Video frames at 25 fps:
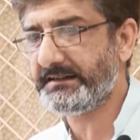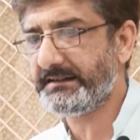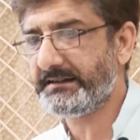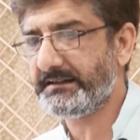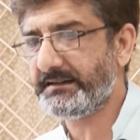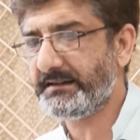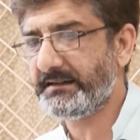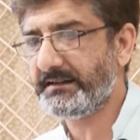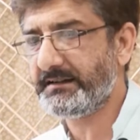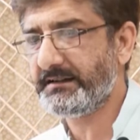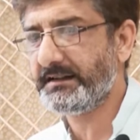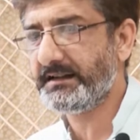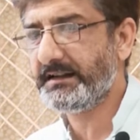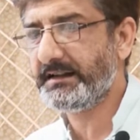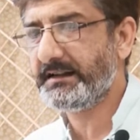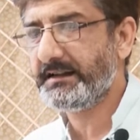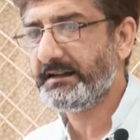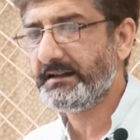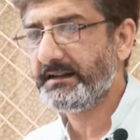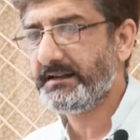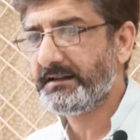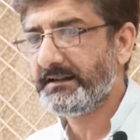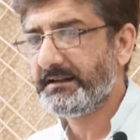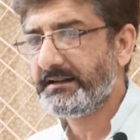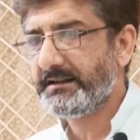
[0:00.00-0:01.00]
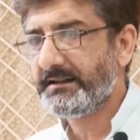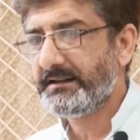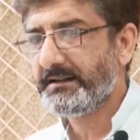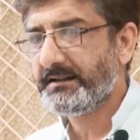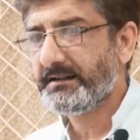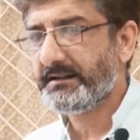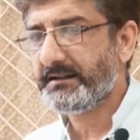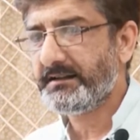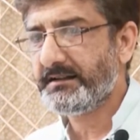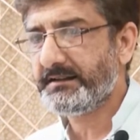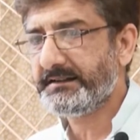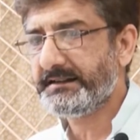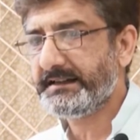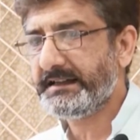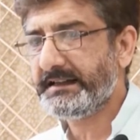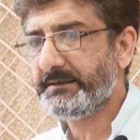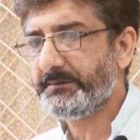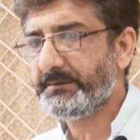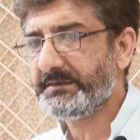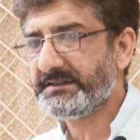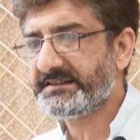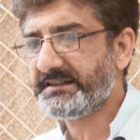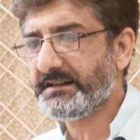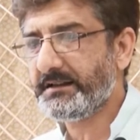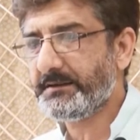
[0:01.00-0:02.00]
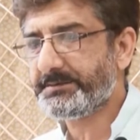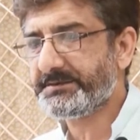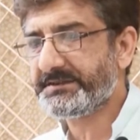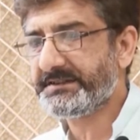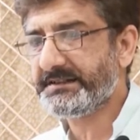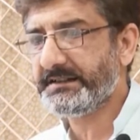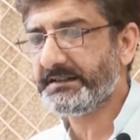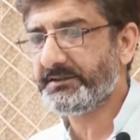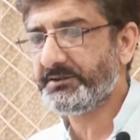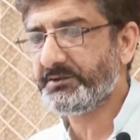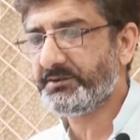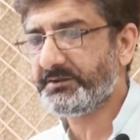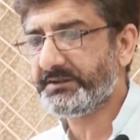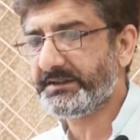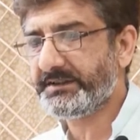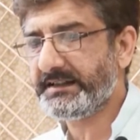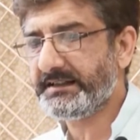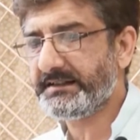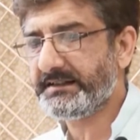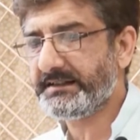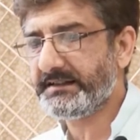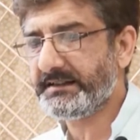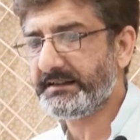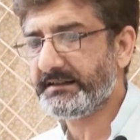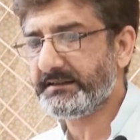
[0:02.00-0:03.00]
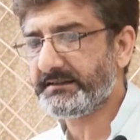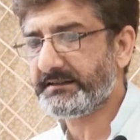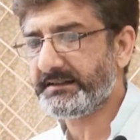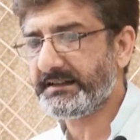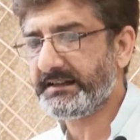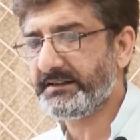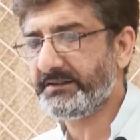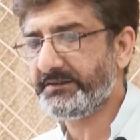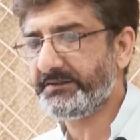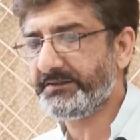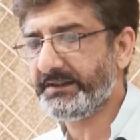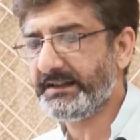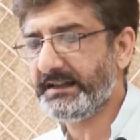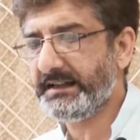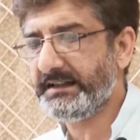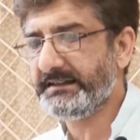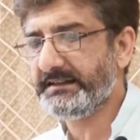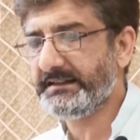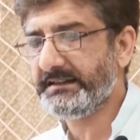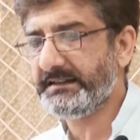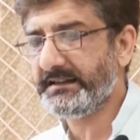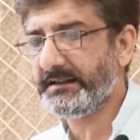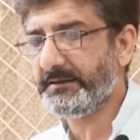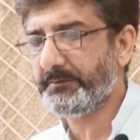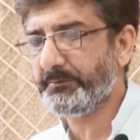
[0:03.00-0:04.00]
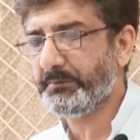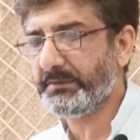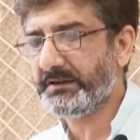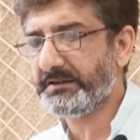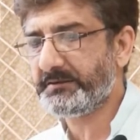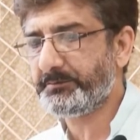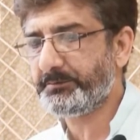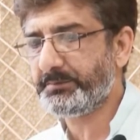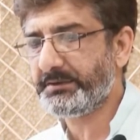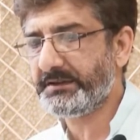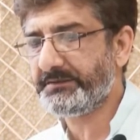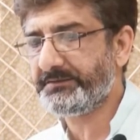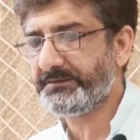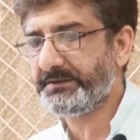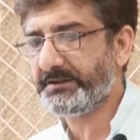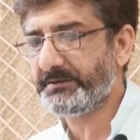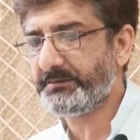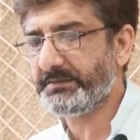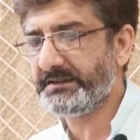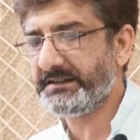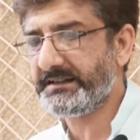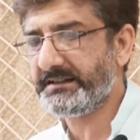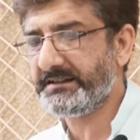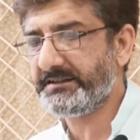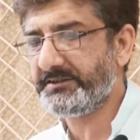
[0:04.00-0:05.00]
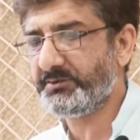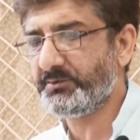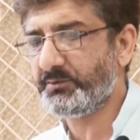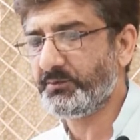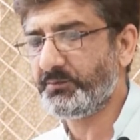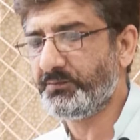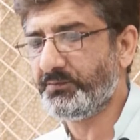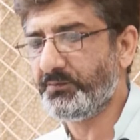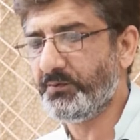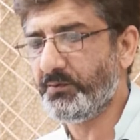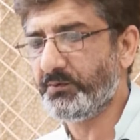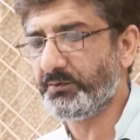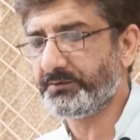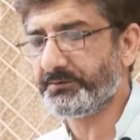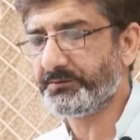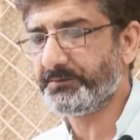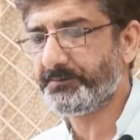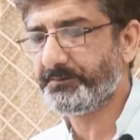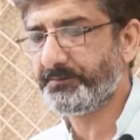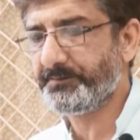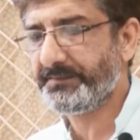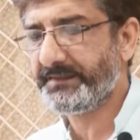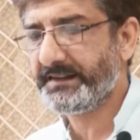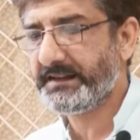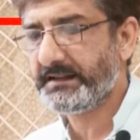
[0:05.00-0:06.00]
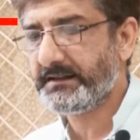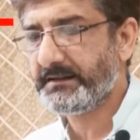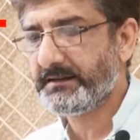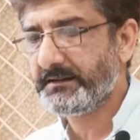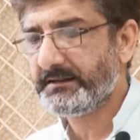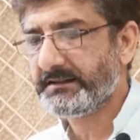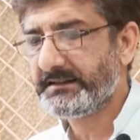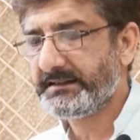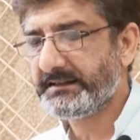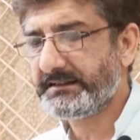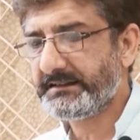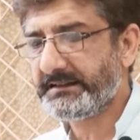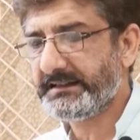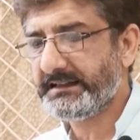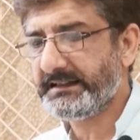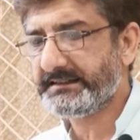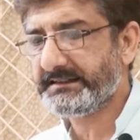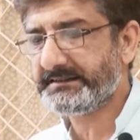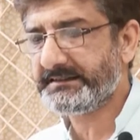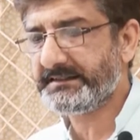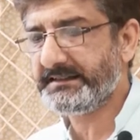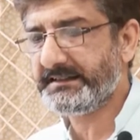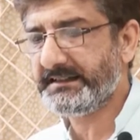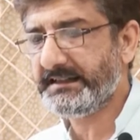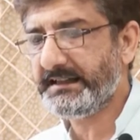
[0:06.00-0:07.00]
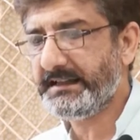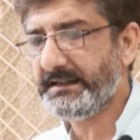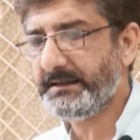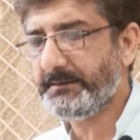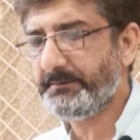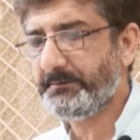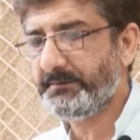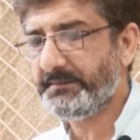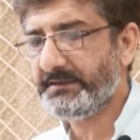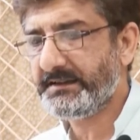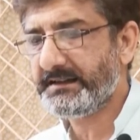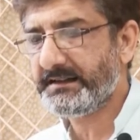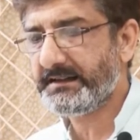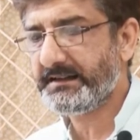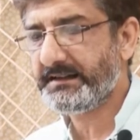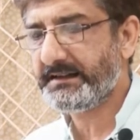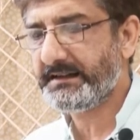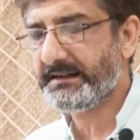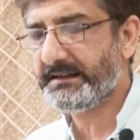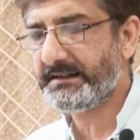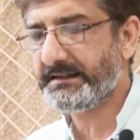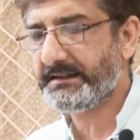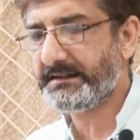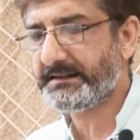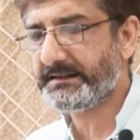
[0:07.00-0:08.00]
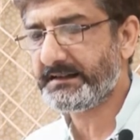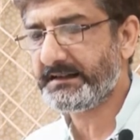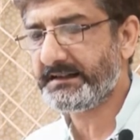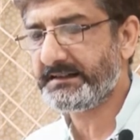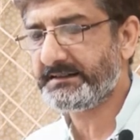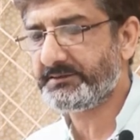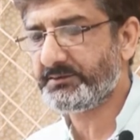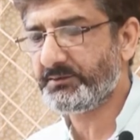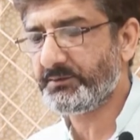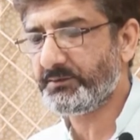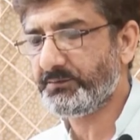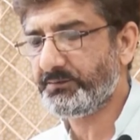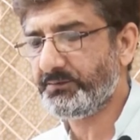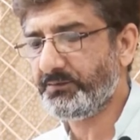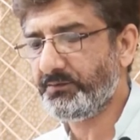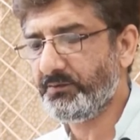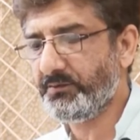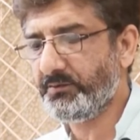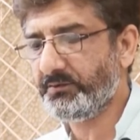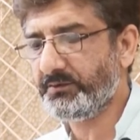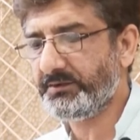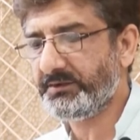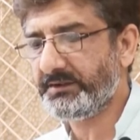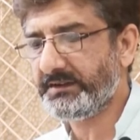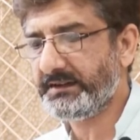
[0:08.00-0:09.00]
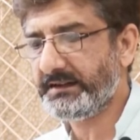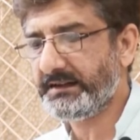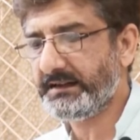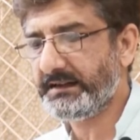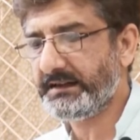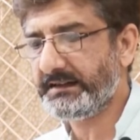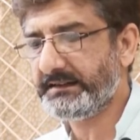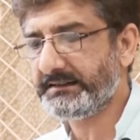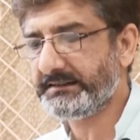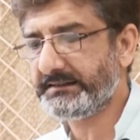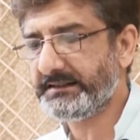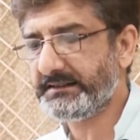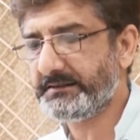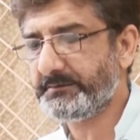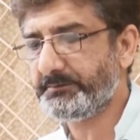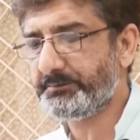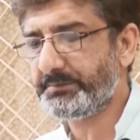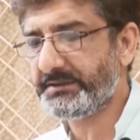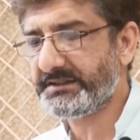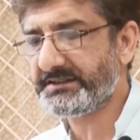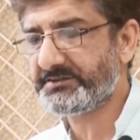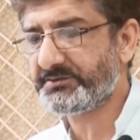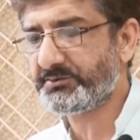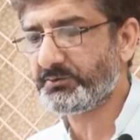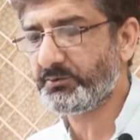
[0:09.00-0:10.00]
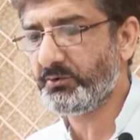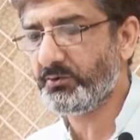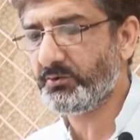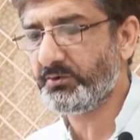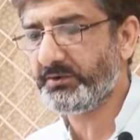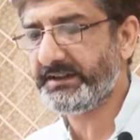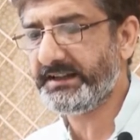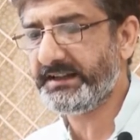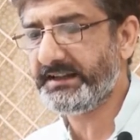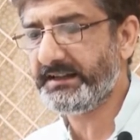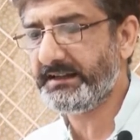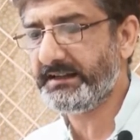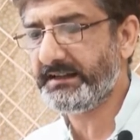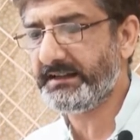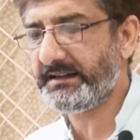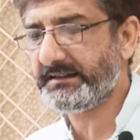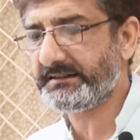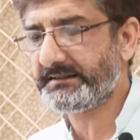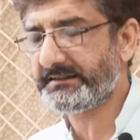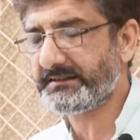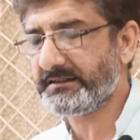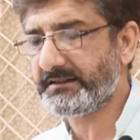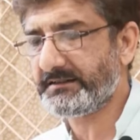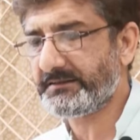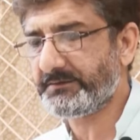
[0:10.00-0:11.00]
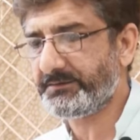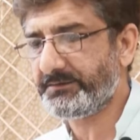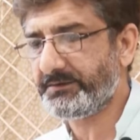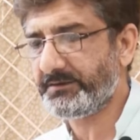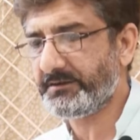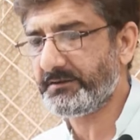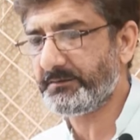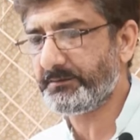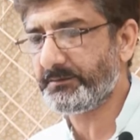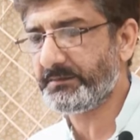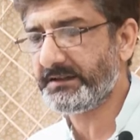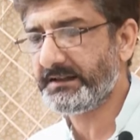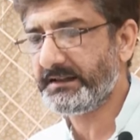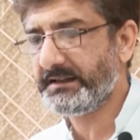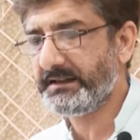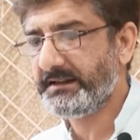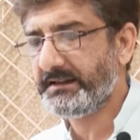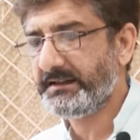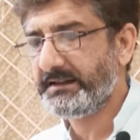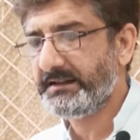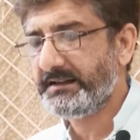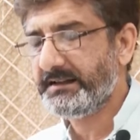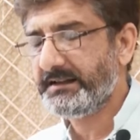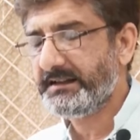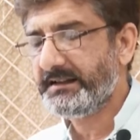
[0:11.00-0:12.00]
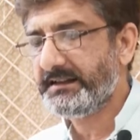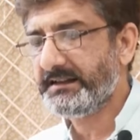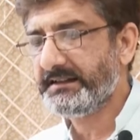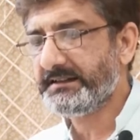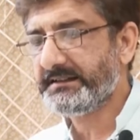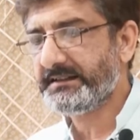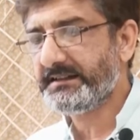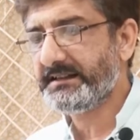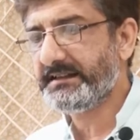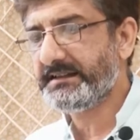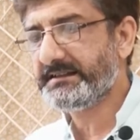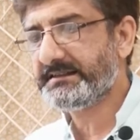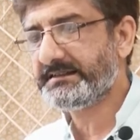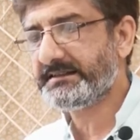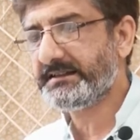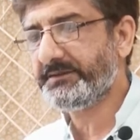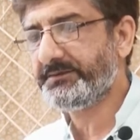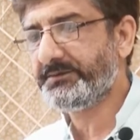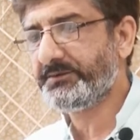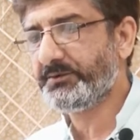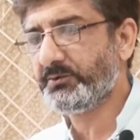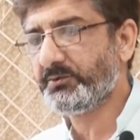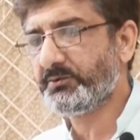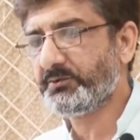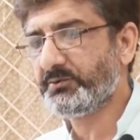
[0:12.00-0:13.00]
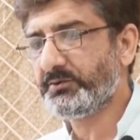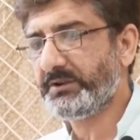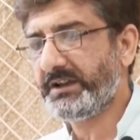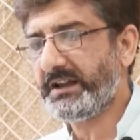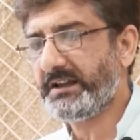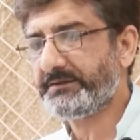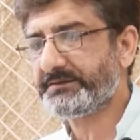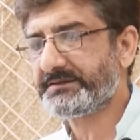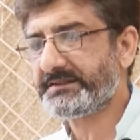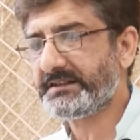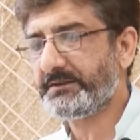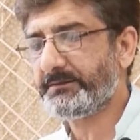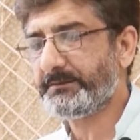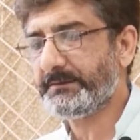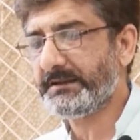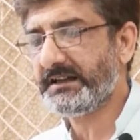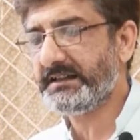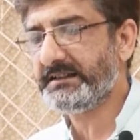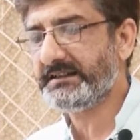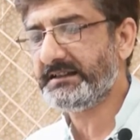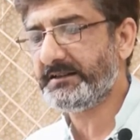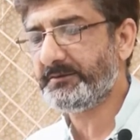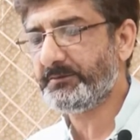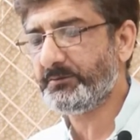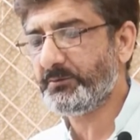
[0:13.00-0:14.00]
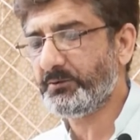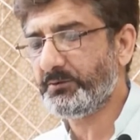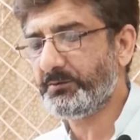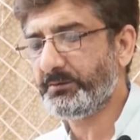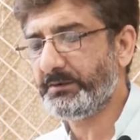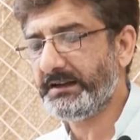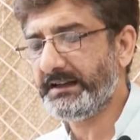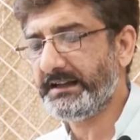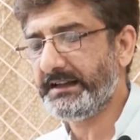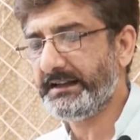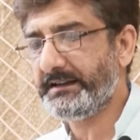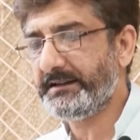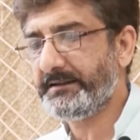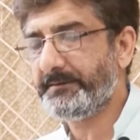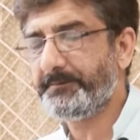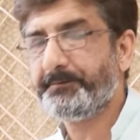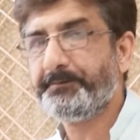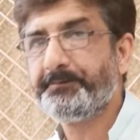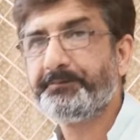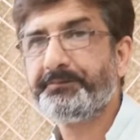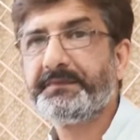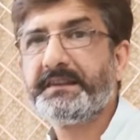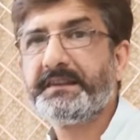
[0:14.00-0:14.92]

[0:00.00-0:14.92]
and name is optional. You can give any name, but preferably Ufone. Click the name and write Ufone, and then press OK and confirm. In case if you do have some other mobile,